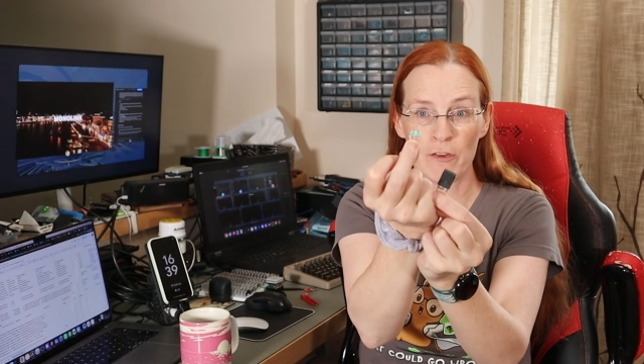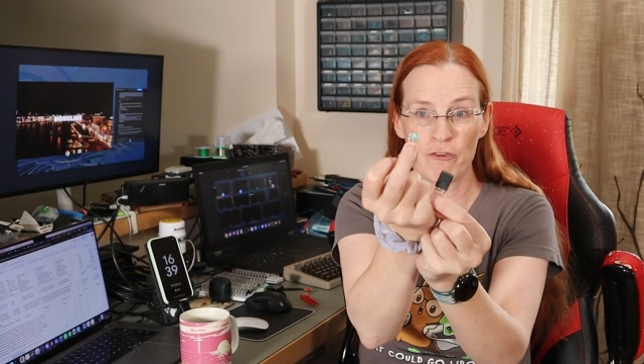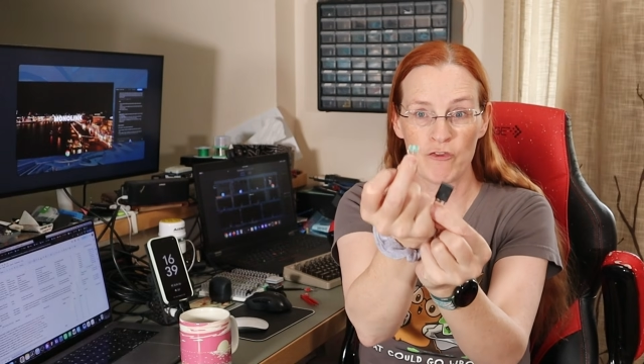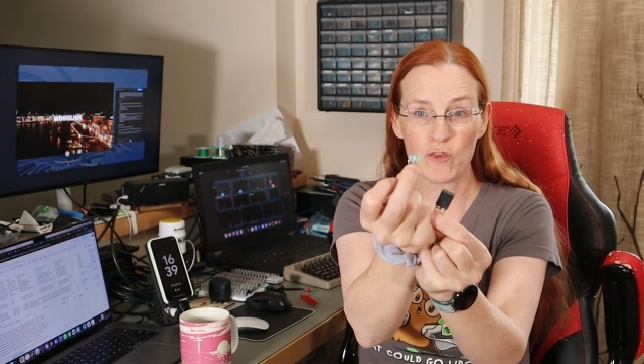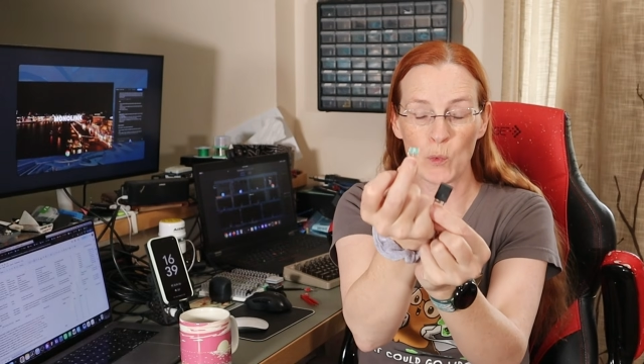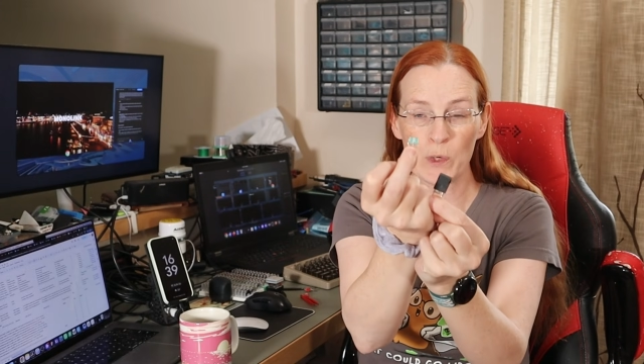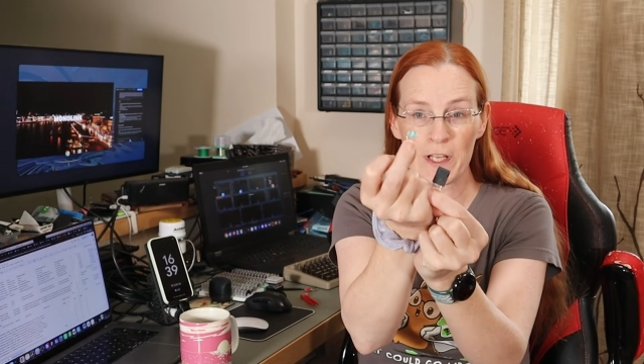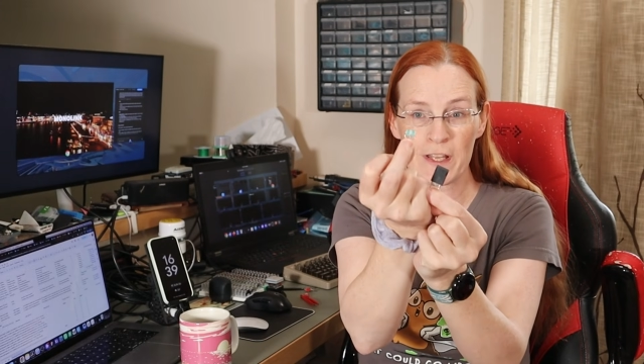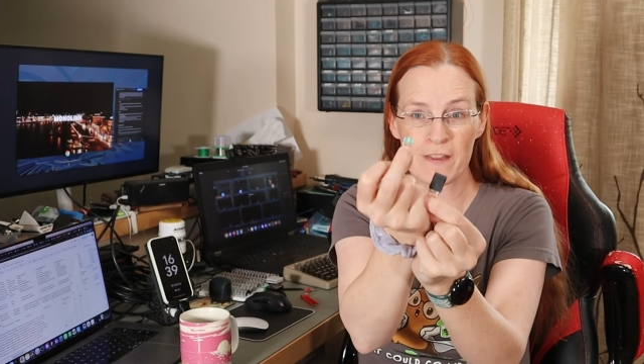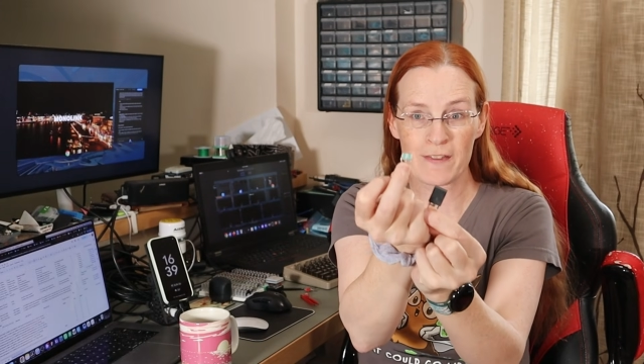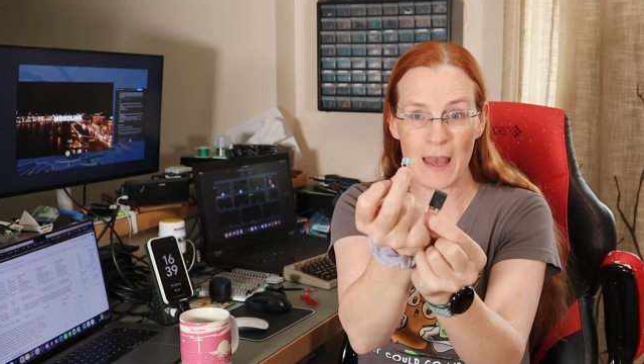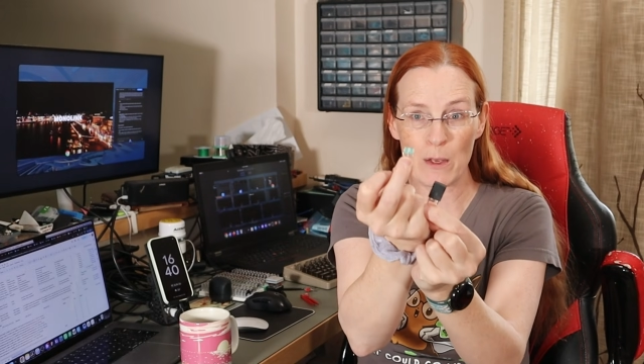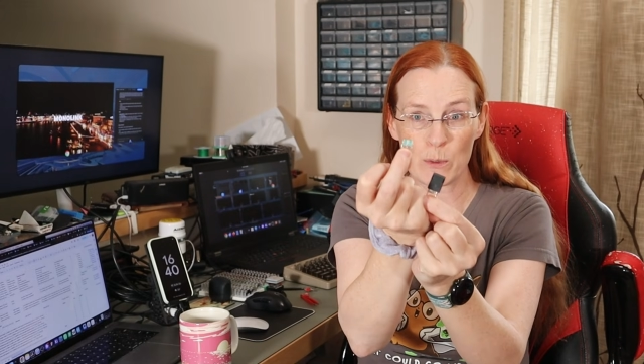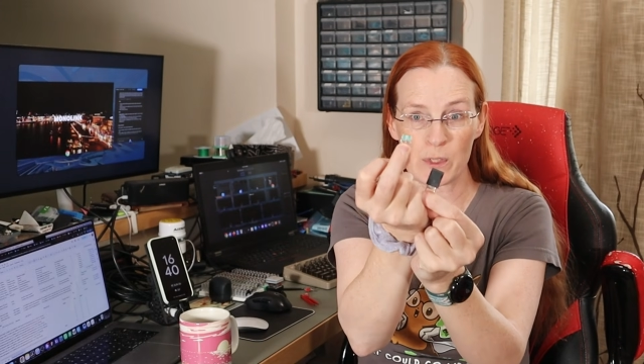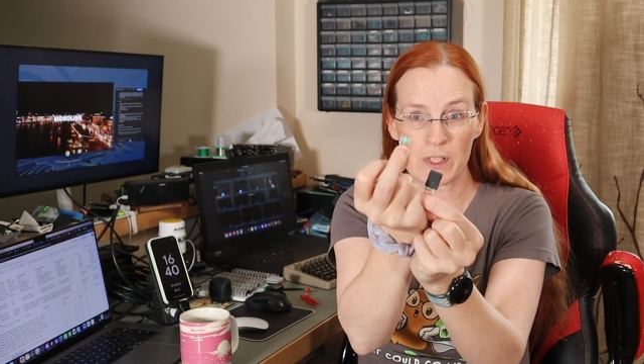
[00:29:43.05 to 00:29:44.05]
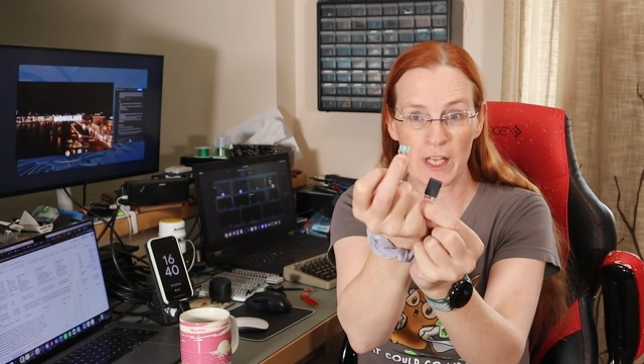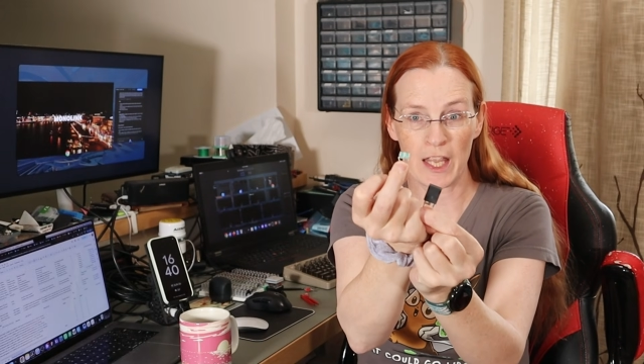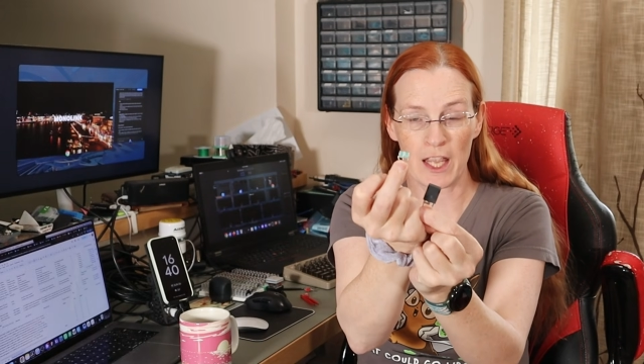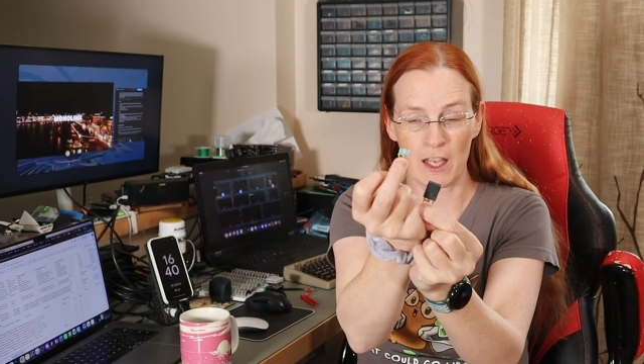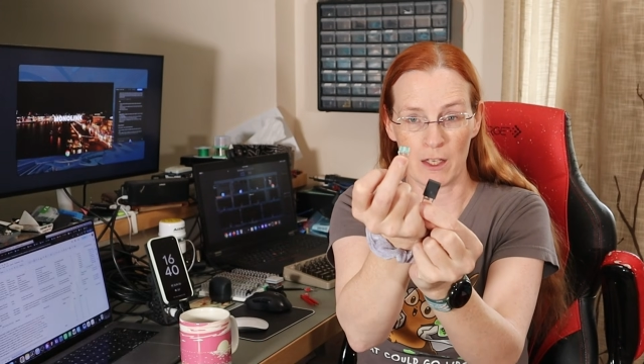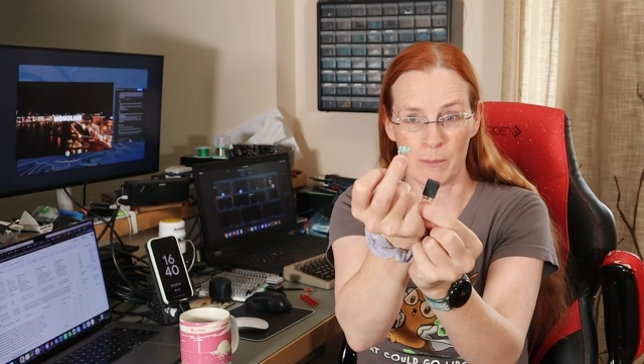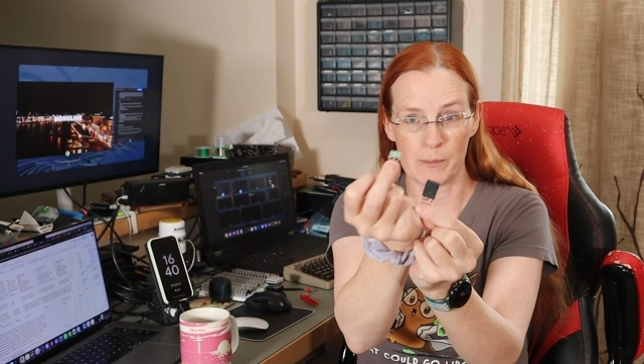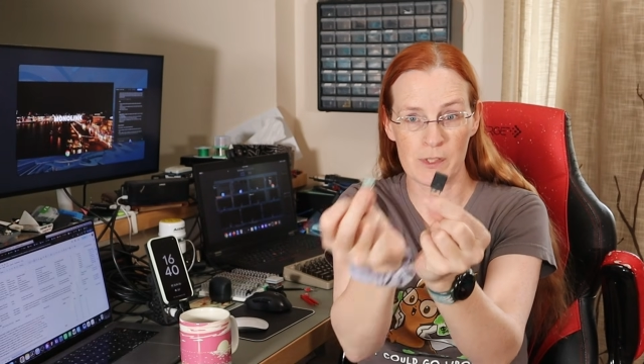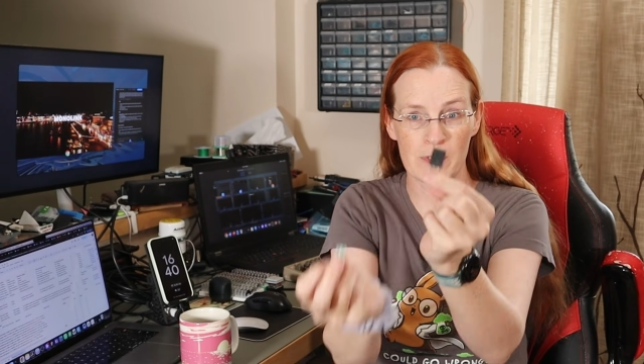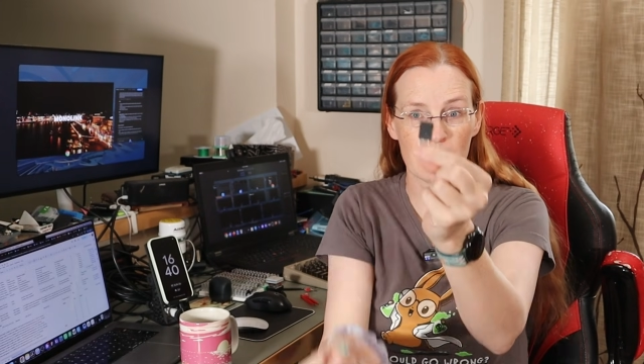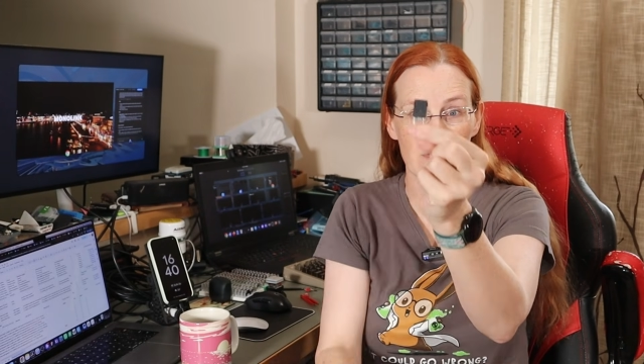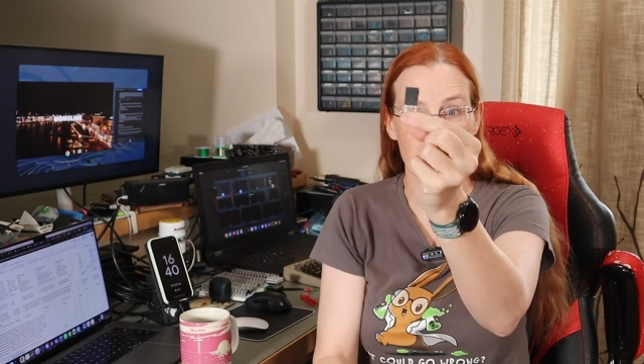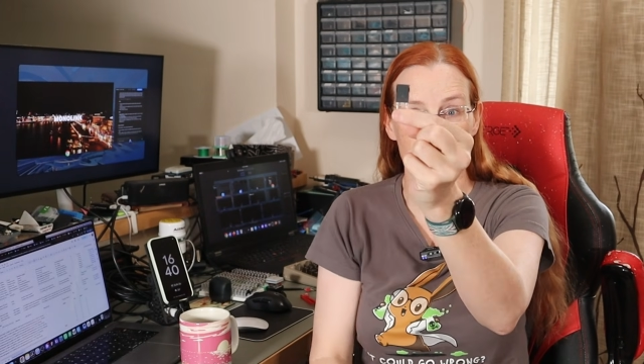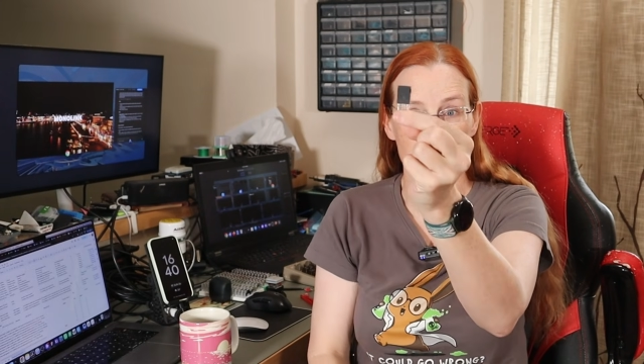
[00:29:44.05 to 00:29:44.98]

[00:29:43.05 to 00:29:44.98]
40,000 amps.